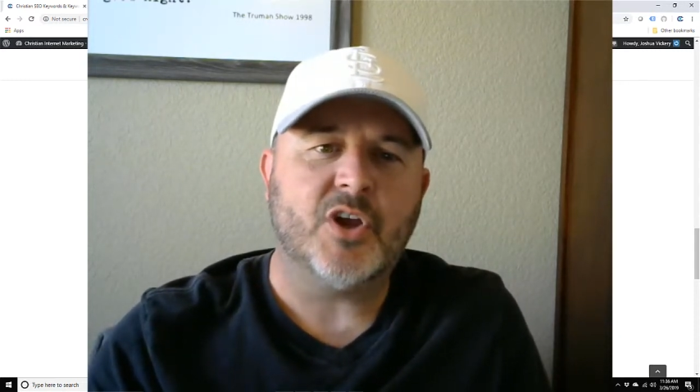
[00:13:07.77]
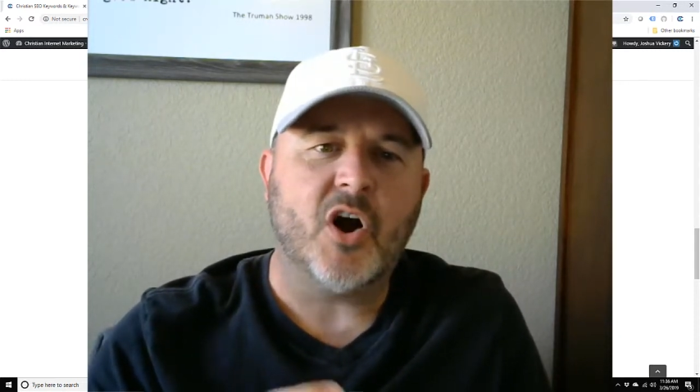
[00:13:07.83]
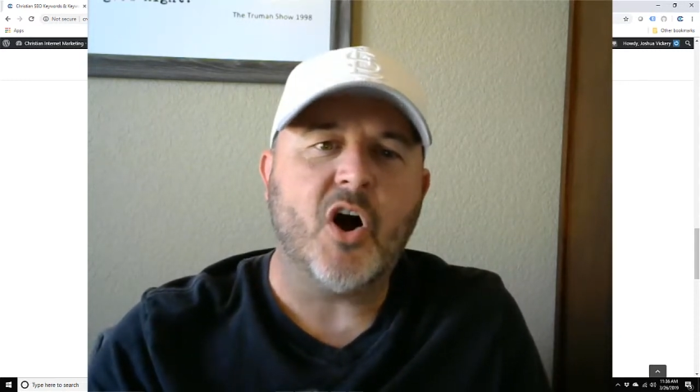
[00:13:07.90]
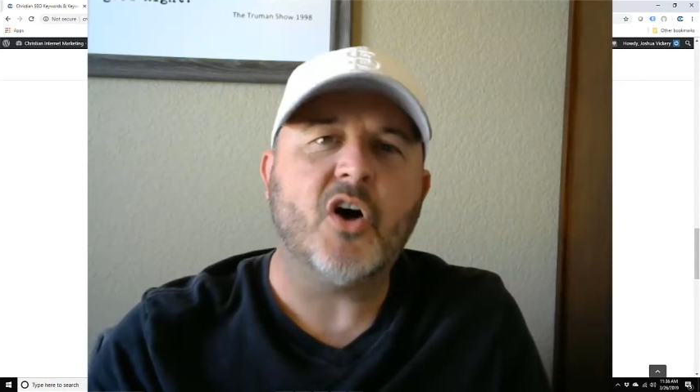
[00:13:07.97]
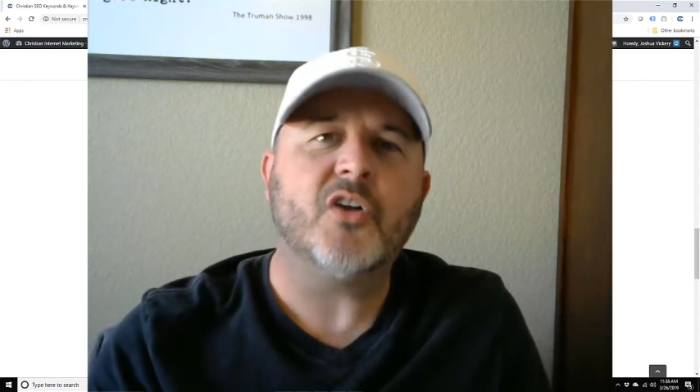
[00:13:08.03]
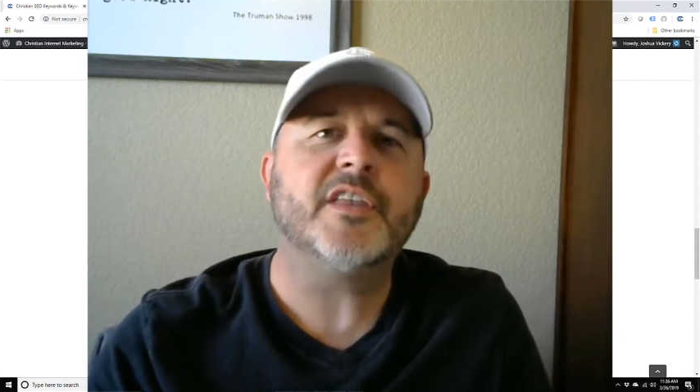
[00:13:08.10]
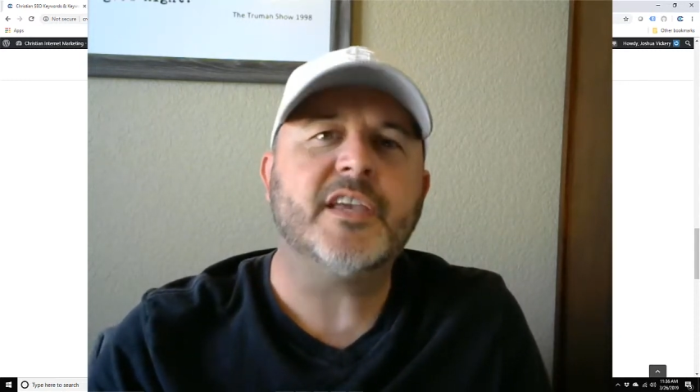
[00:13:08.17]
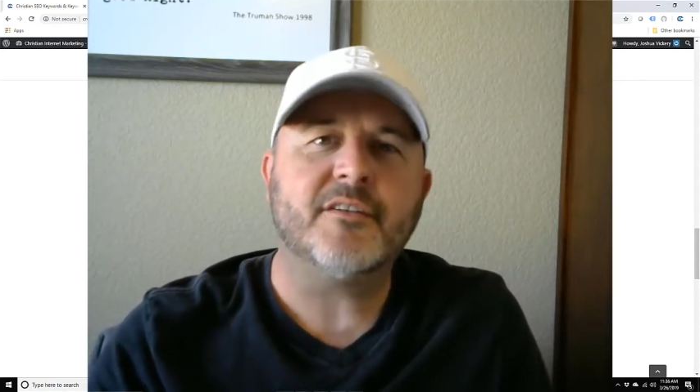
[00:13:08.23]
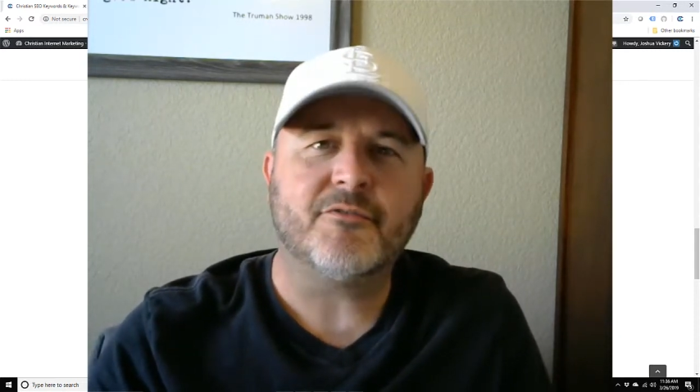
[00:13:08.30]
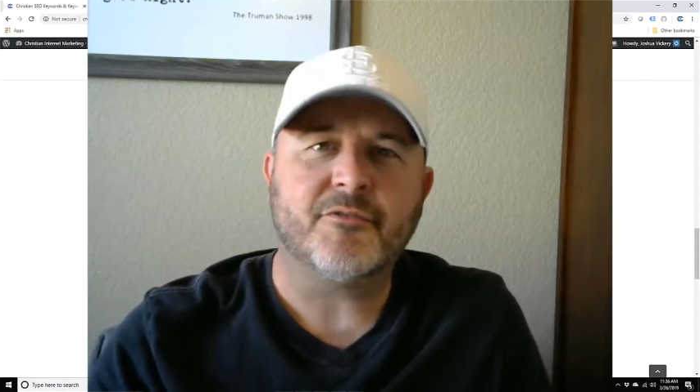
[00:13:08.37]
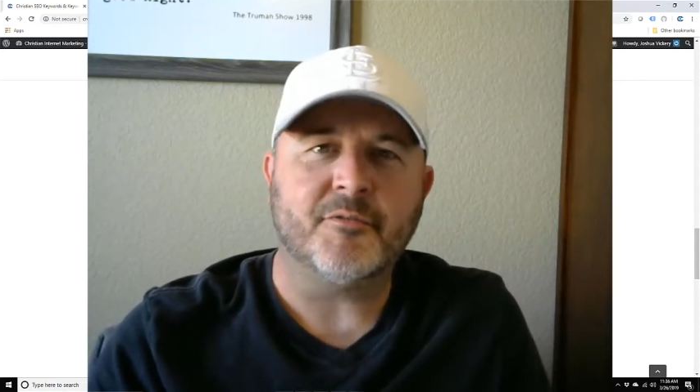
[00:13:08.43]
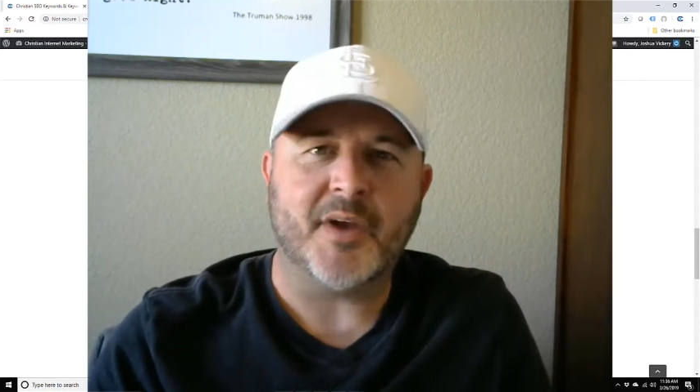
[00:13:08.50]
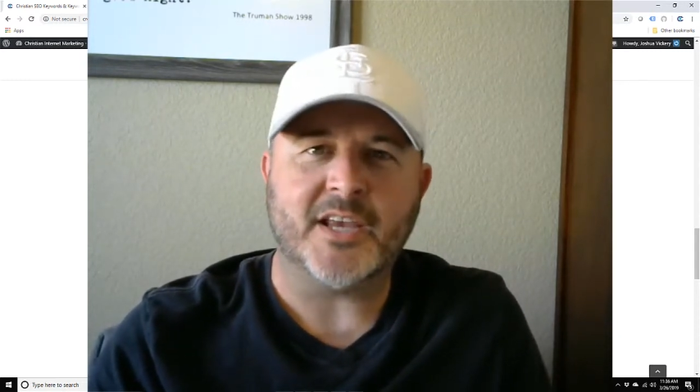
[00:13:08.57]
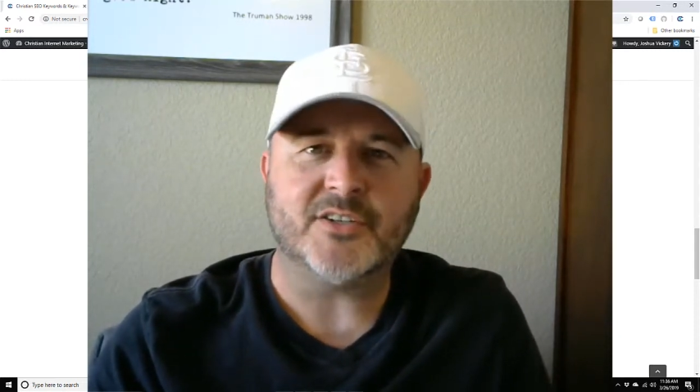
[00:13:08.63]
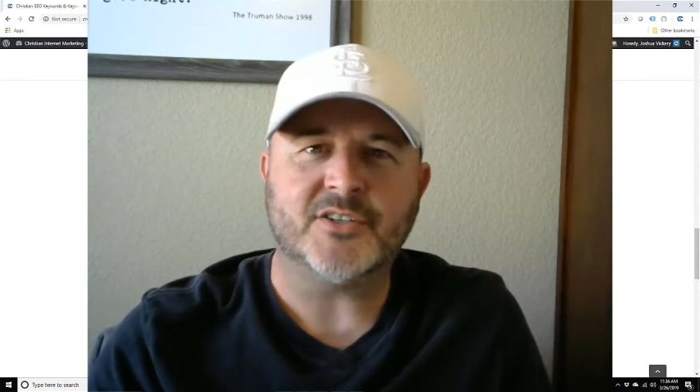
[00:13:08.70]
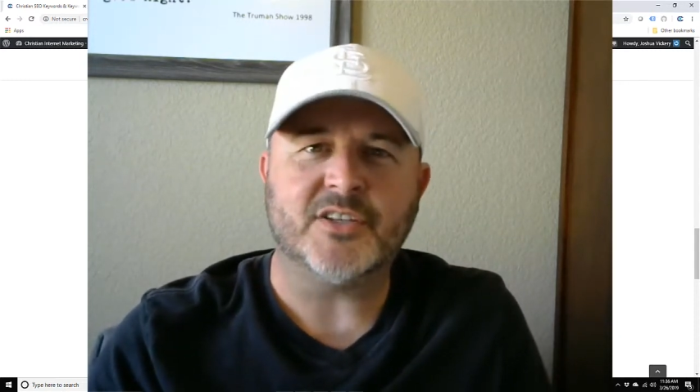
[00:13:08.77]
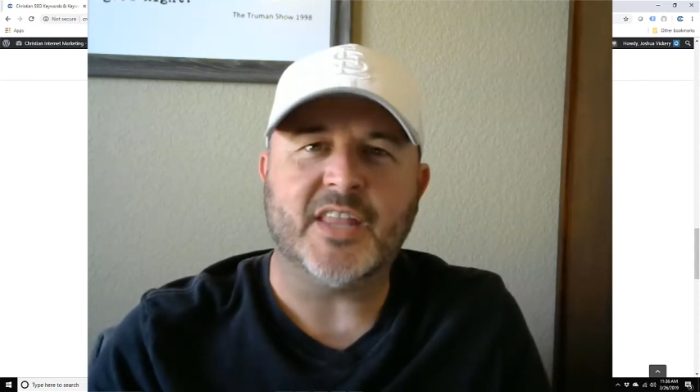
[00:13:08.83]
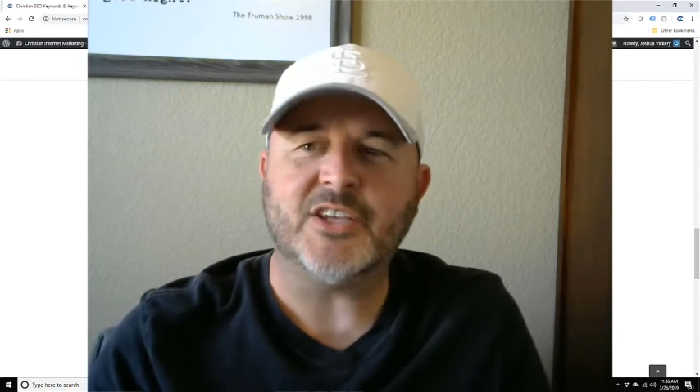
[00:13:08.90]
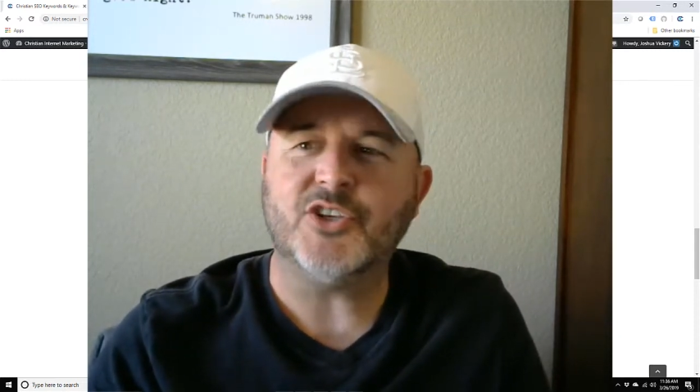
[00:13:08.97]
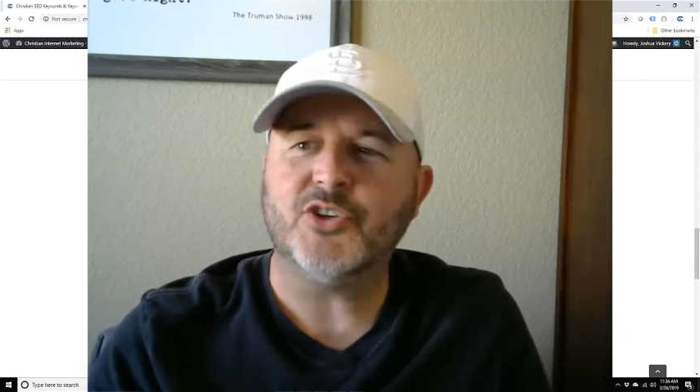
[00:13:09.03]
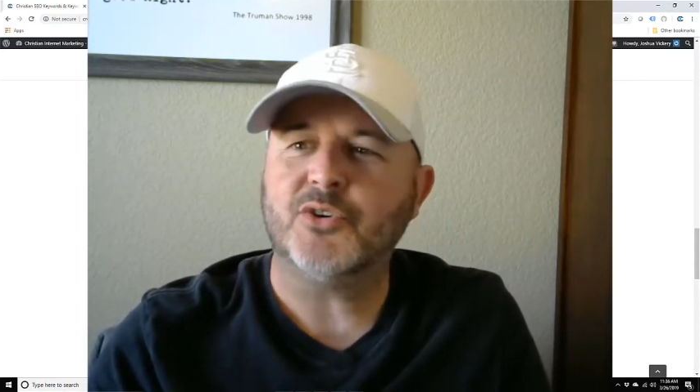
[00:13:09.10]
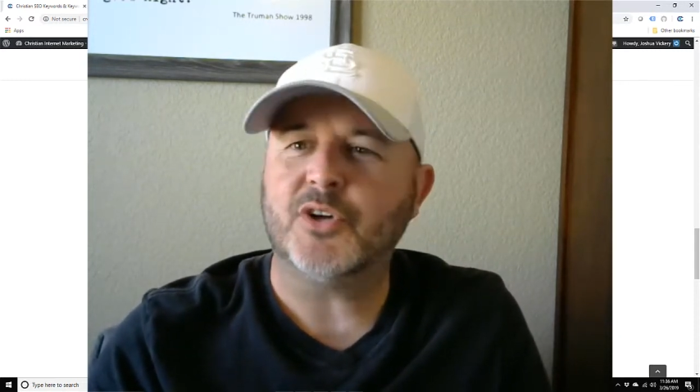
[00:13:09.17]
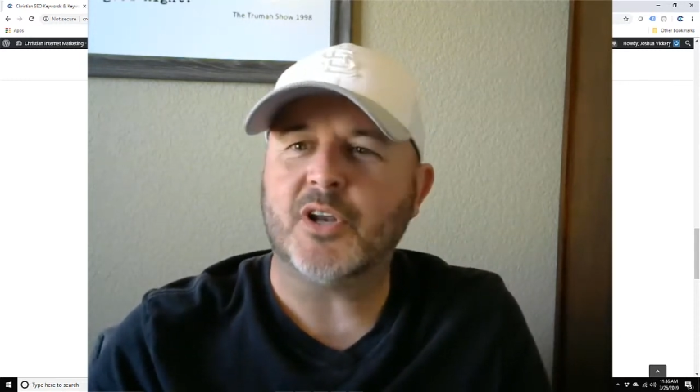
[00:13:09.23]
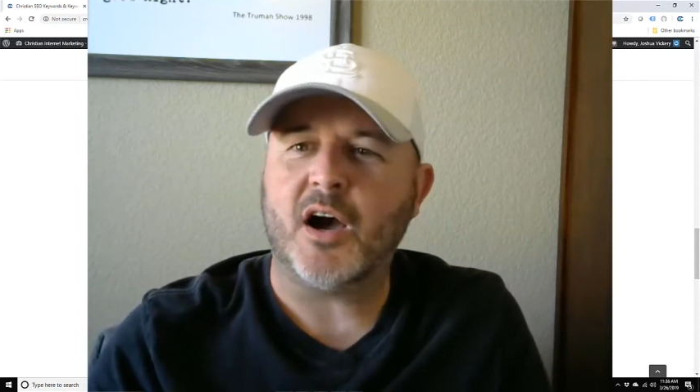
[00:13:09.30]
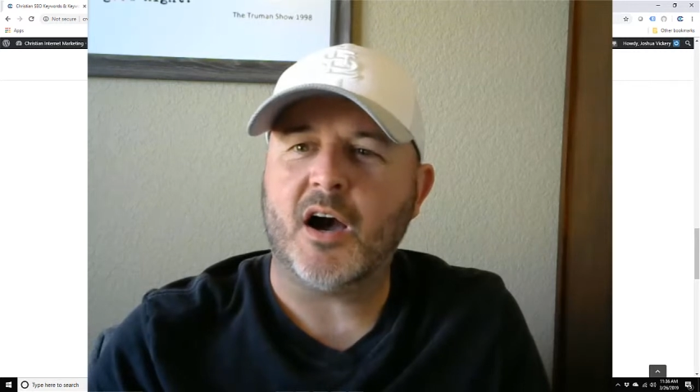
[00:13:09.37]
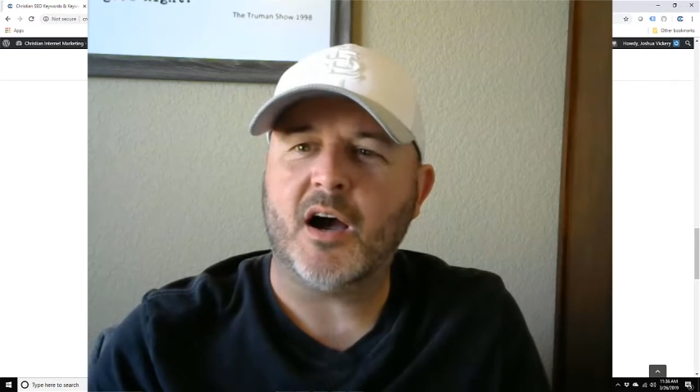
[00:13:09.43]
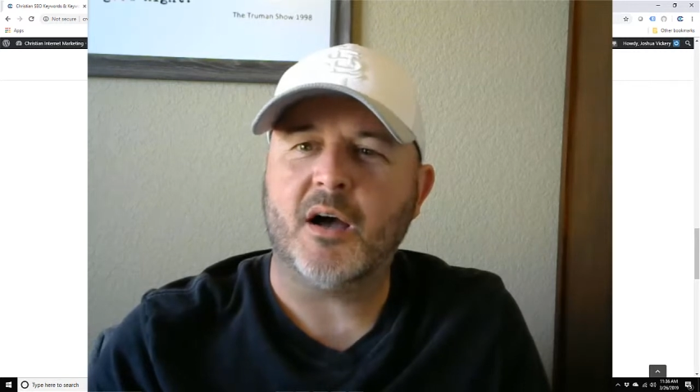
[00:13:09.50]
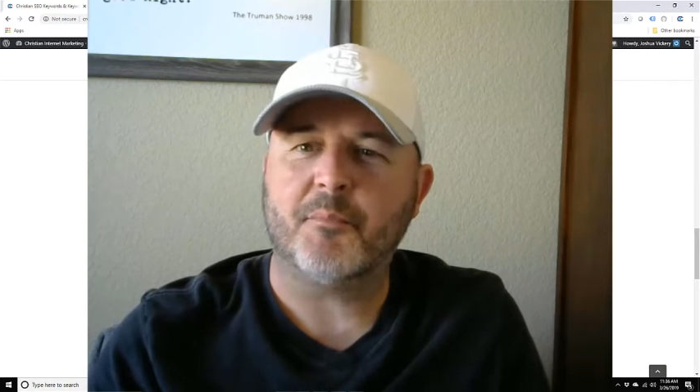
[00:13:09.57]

all the information that you could